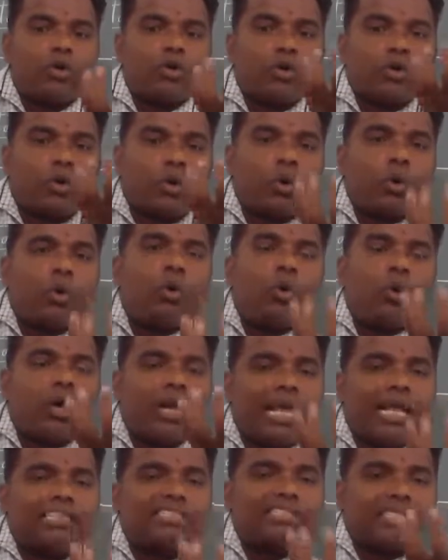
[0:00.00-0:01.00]

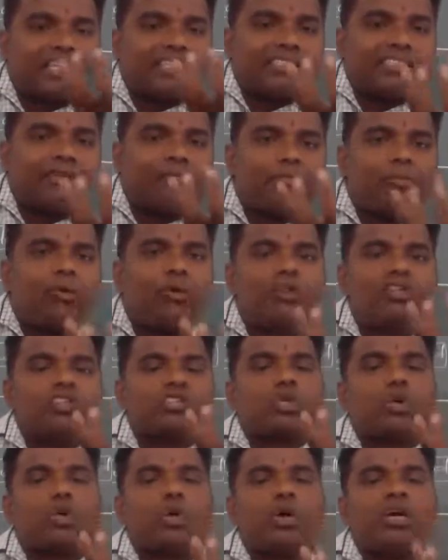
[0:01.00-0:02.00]
Groove-like structure bone is
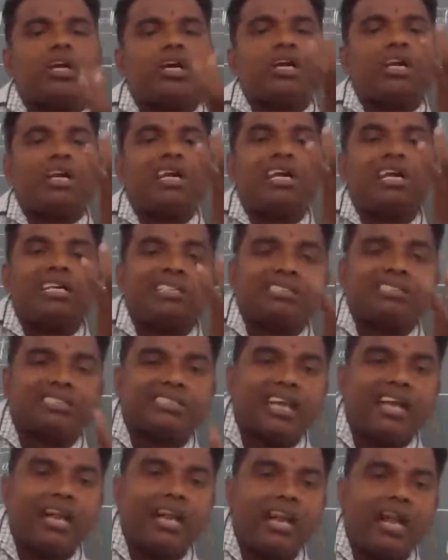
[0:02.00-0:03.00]
called
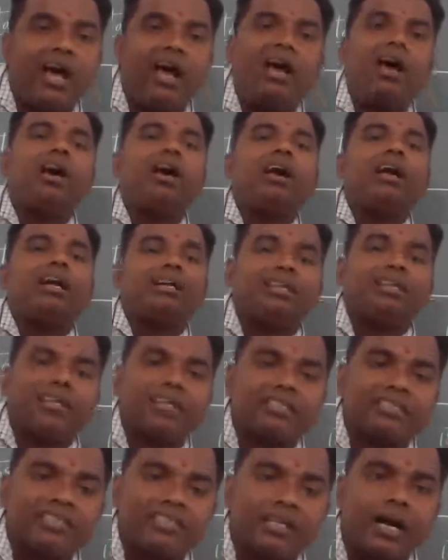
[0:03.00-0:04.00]
Stella
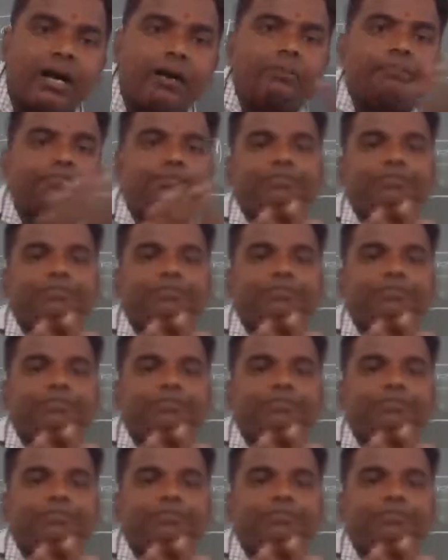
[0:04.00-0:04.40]
tersica.